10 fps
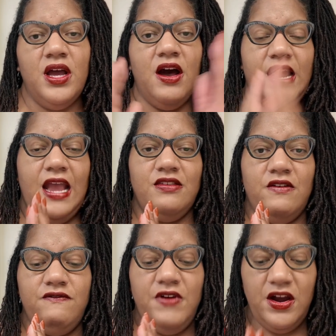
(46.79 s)
Okay, so
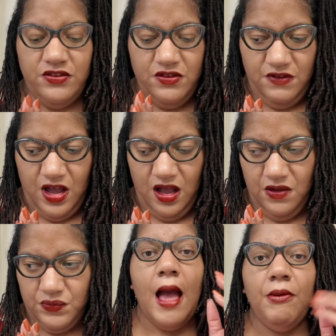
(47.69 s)
first of
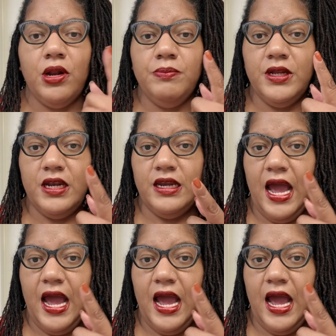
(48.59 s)
all, I'm gonna put a